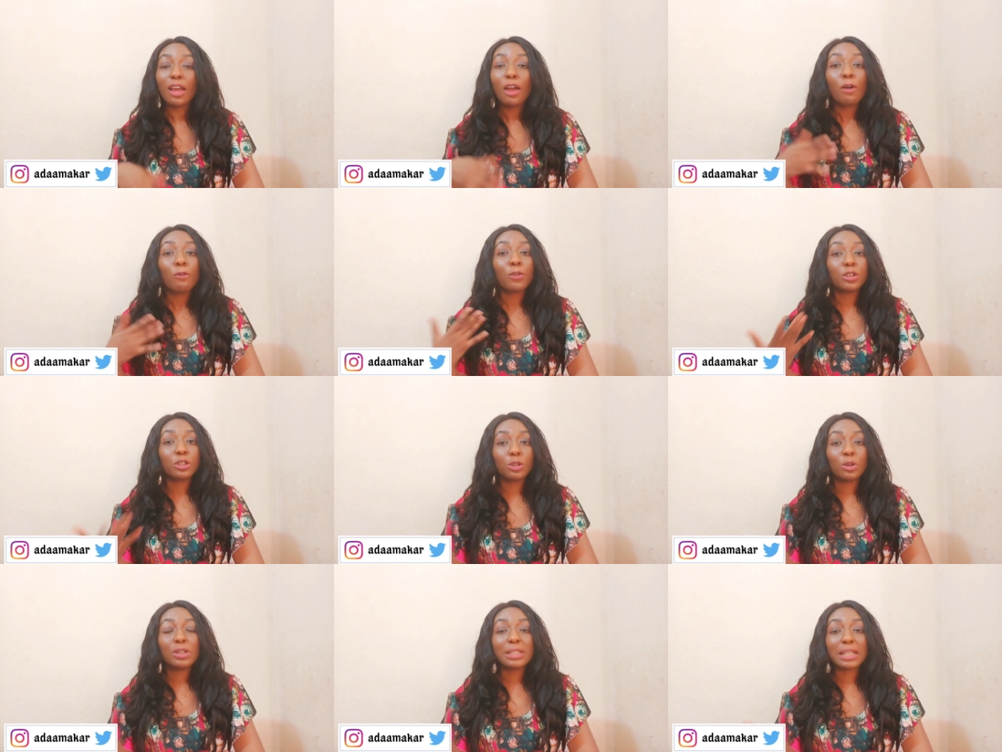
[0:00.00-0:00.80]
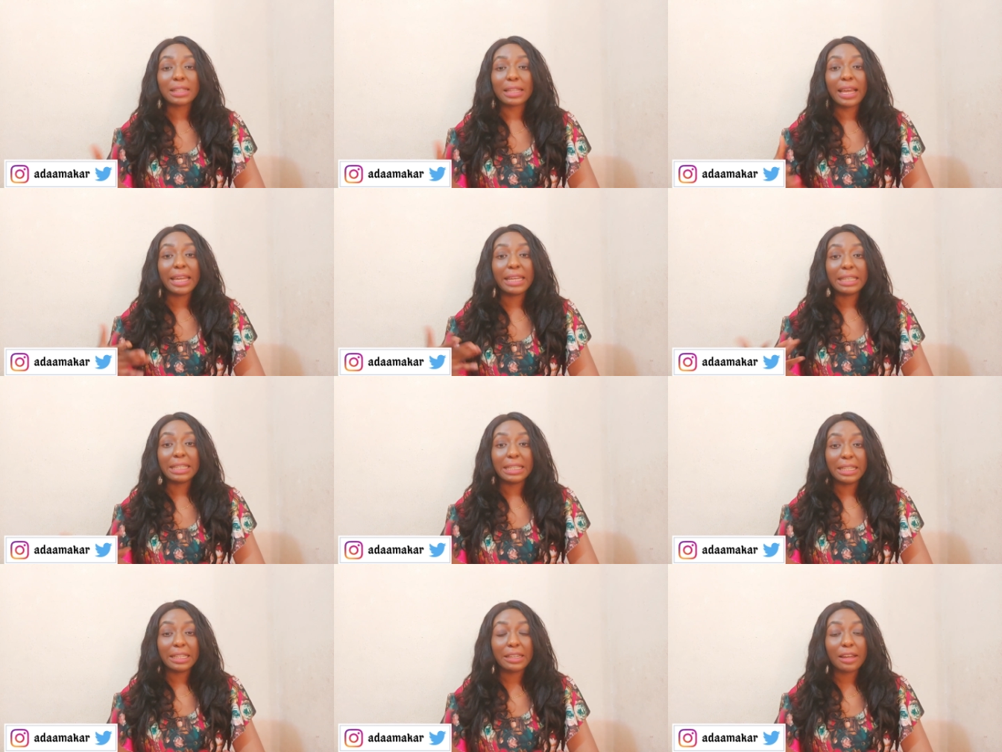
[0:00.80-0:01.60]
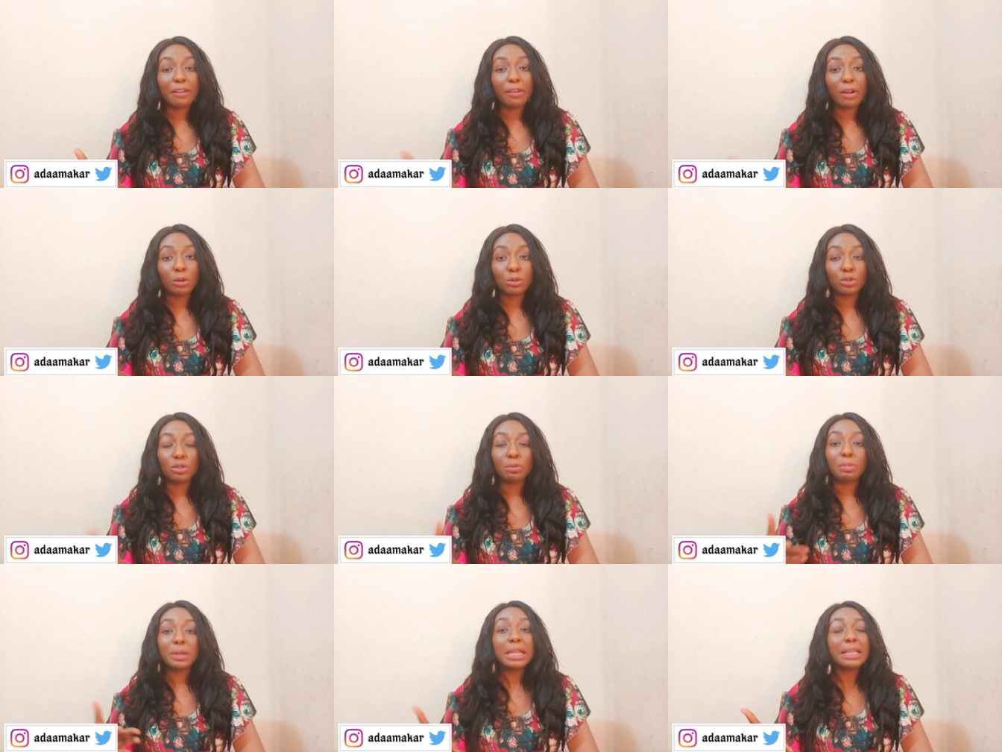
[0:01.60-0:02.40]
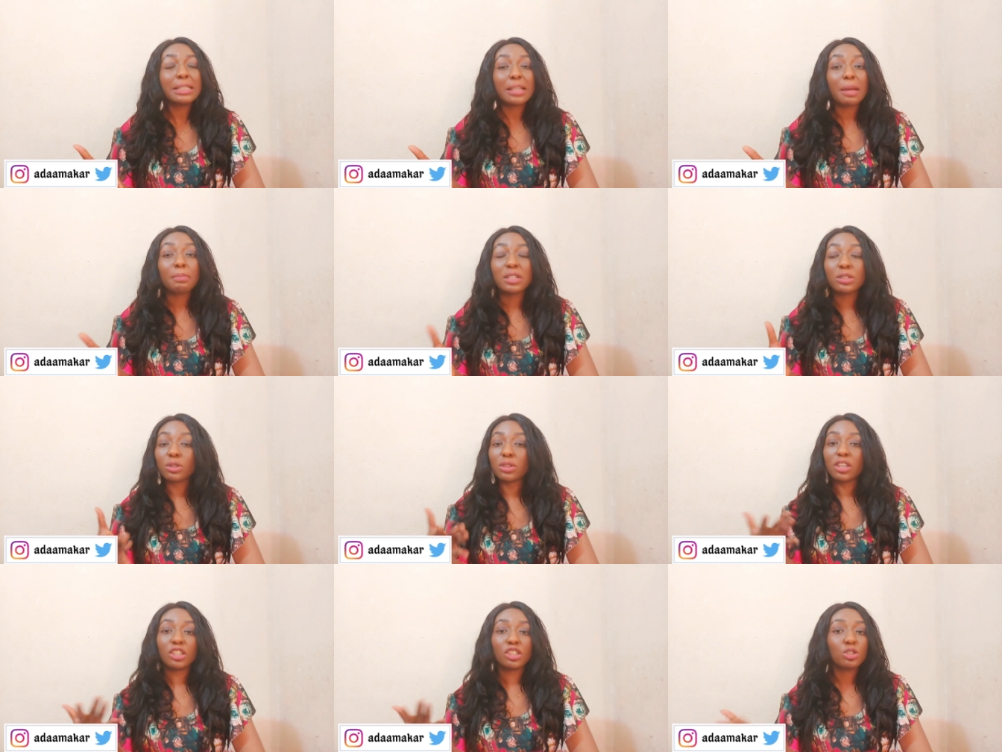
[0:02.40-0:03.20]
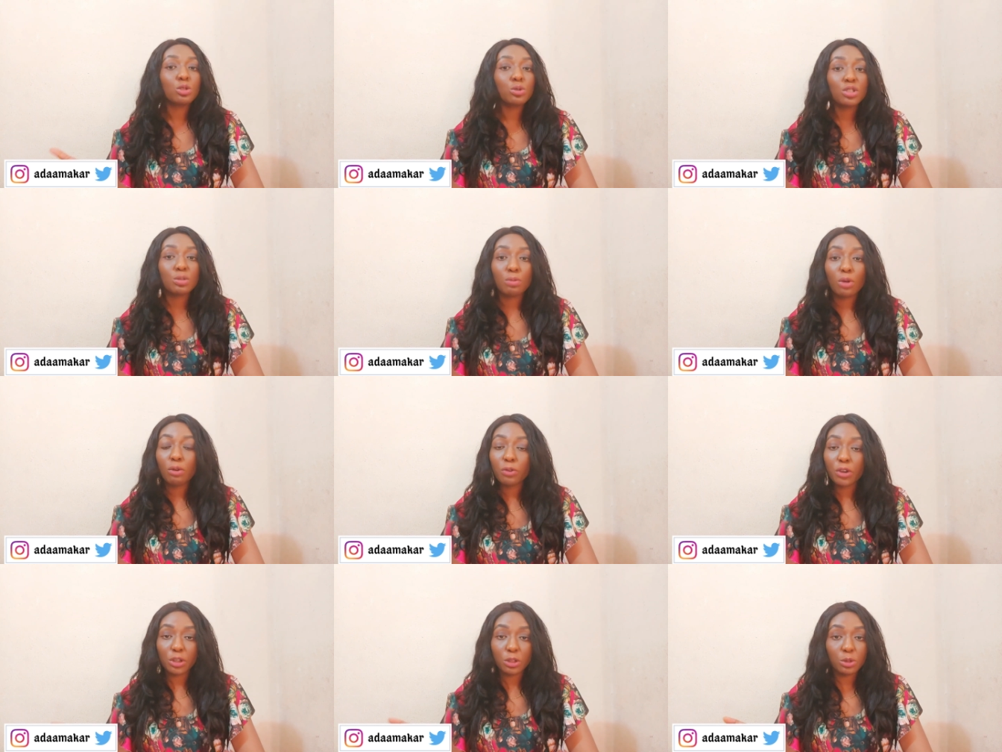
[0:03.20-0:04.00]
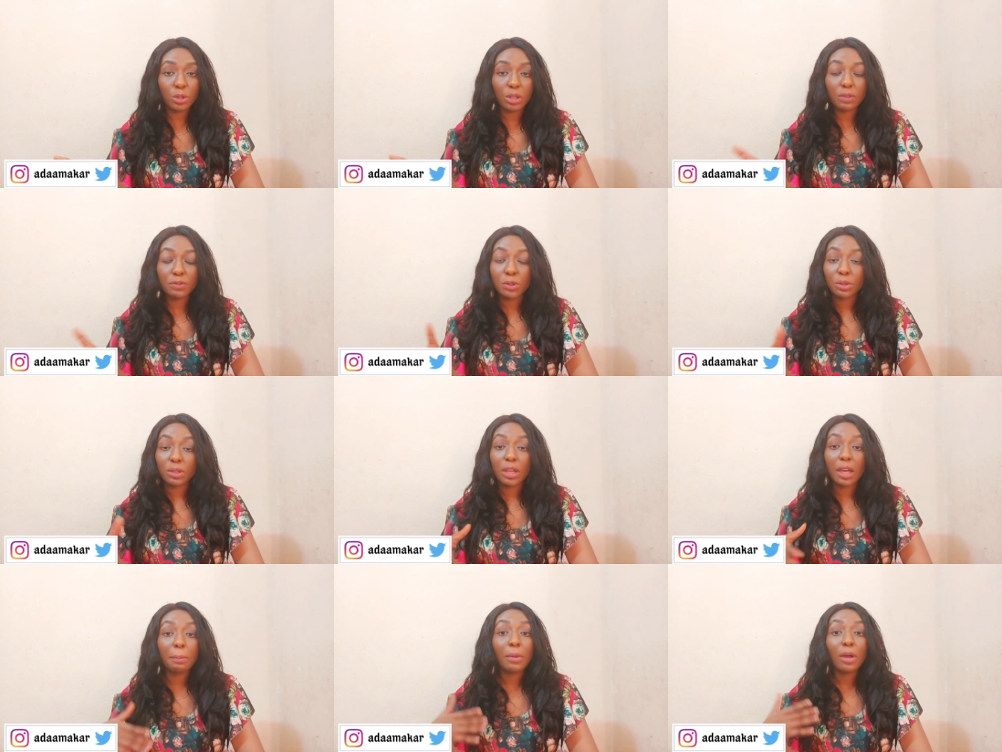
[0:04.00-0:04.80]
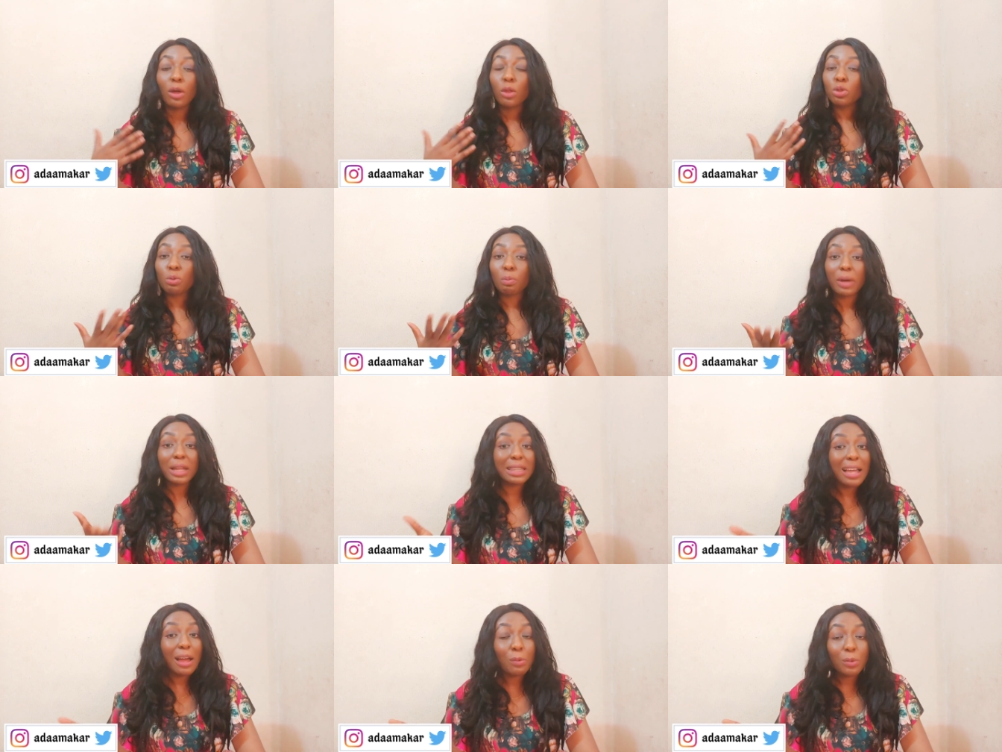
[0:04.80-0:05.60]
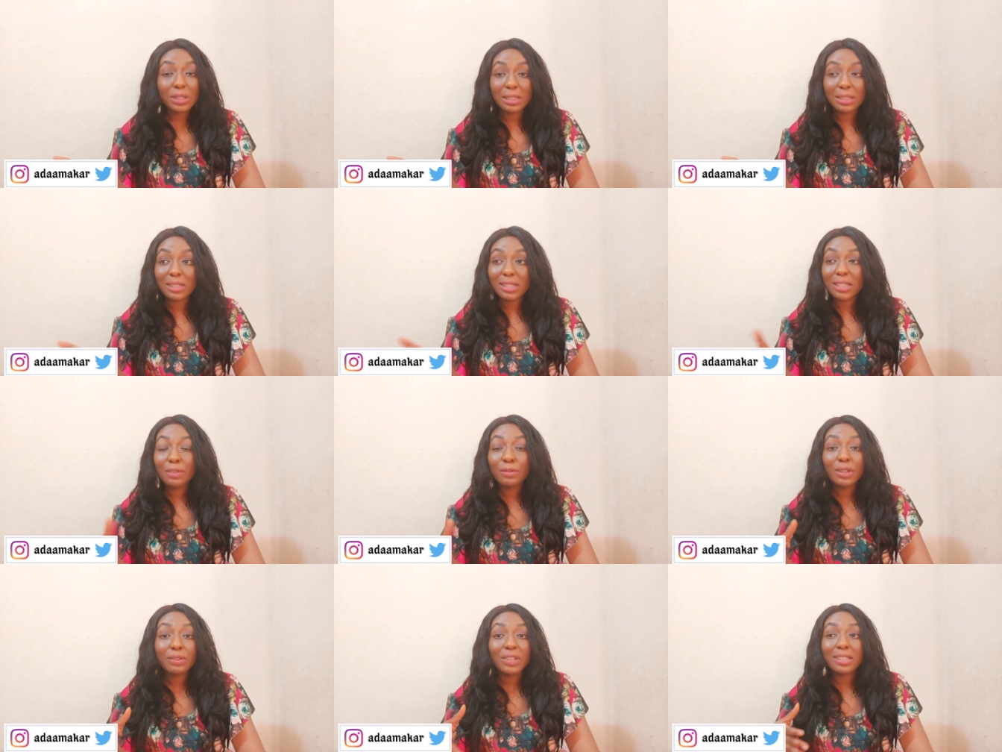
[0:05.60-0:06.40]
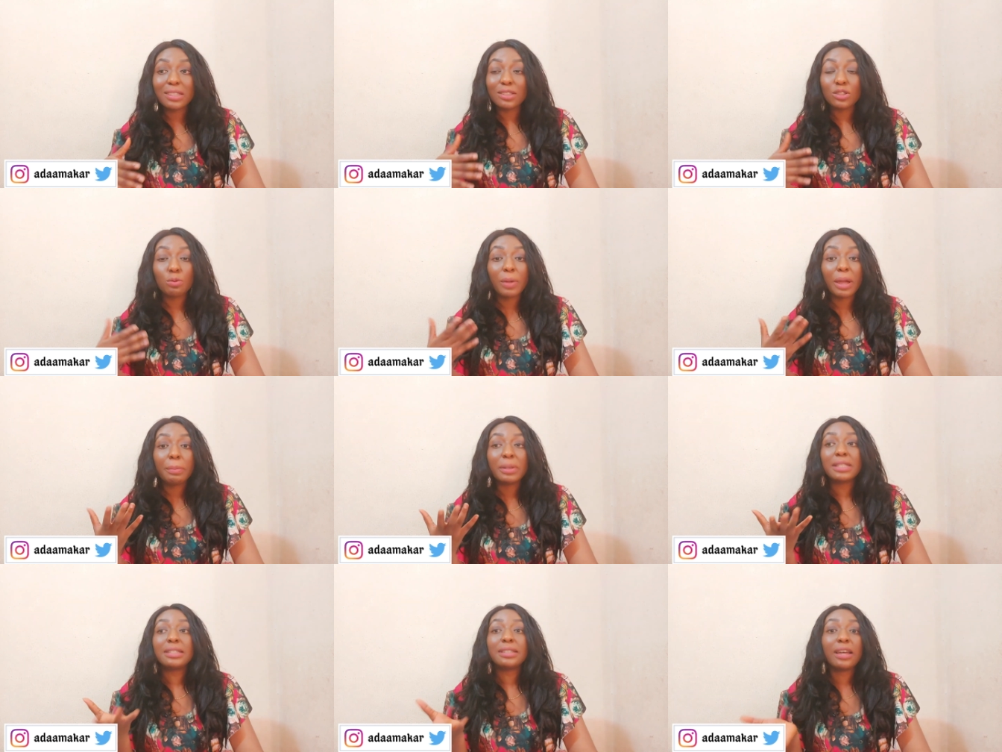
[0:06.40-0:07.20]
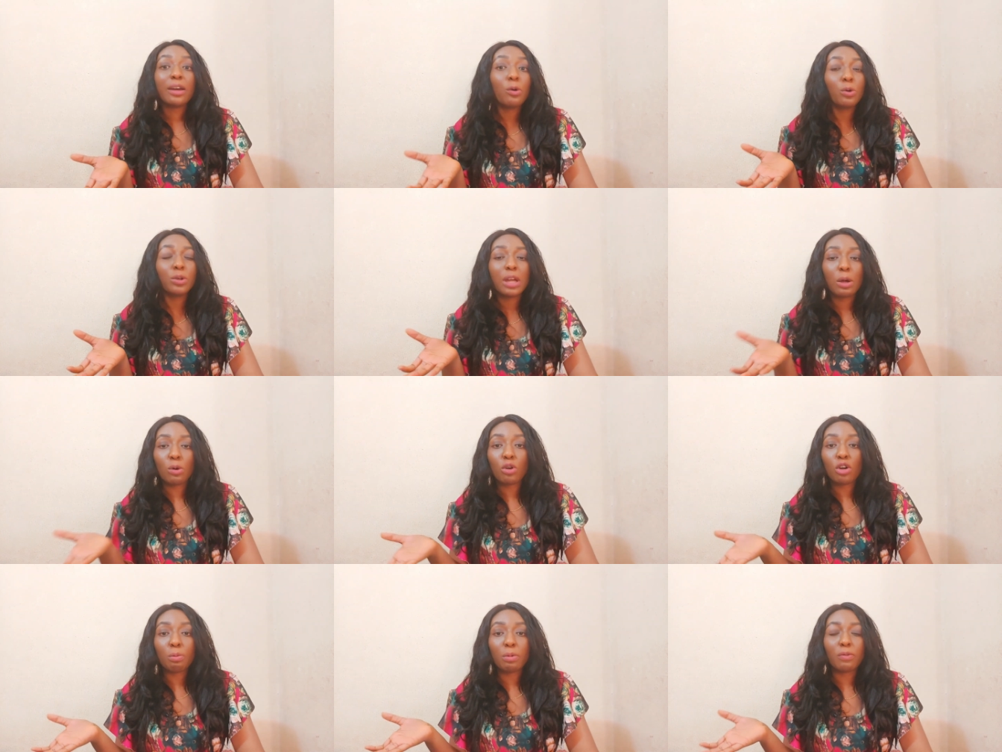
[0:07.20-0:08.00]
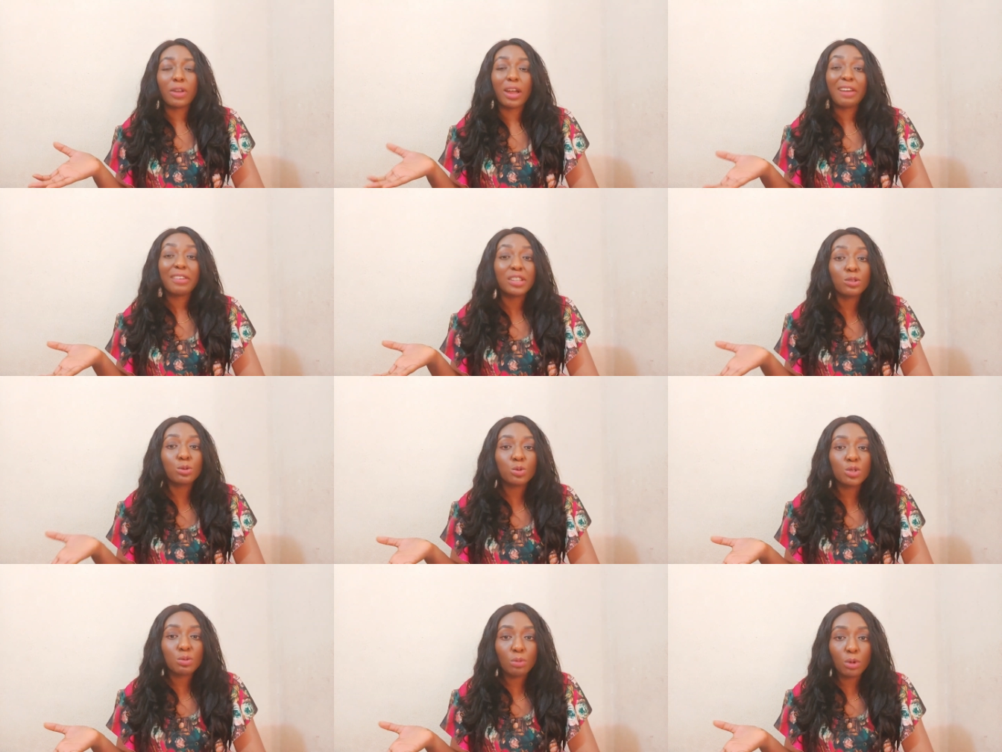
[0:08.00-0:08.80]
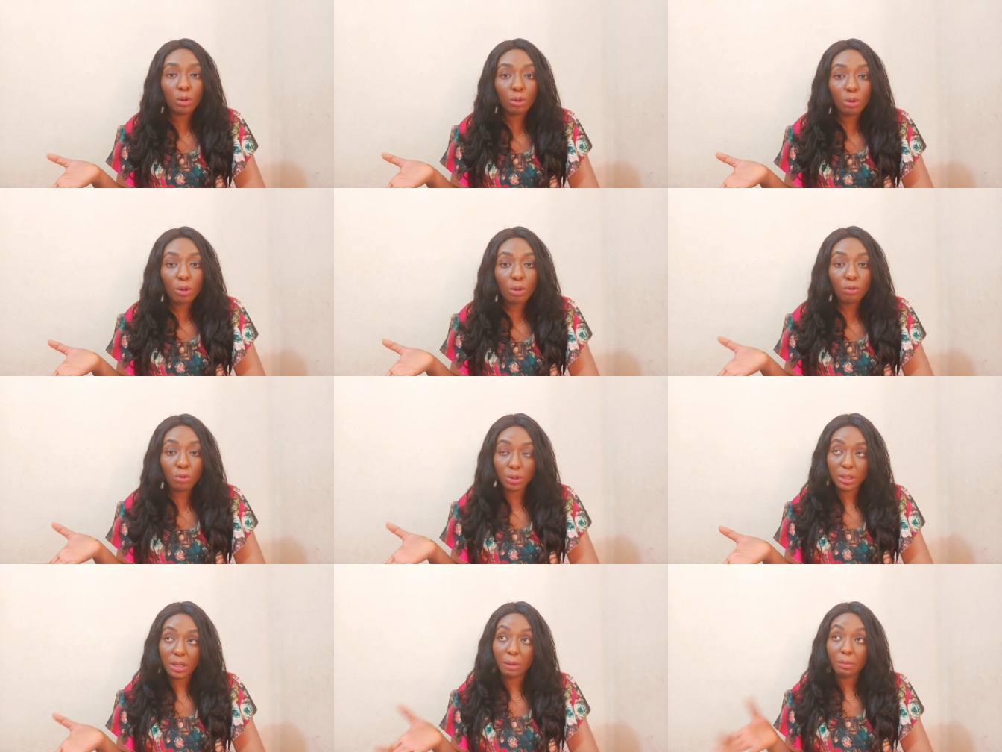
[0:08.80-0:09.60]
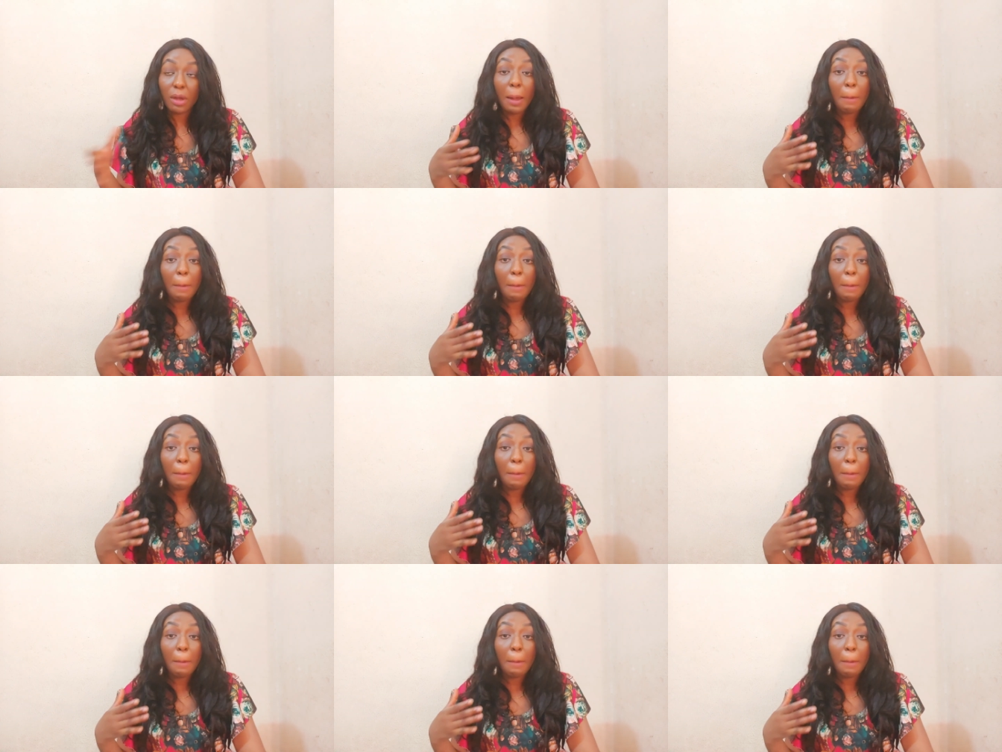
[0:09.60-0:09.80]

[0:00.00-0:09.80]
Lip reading: for those that are in need around you, please and please, nothing is too small for you to give to them, no matter what it is. Even if it is, you might be seeing that, oh, that one cup of curry is too small for them.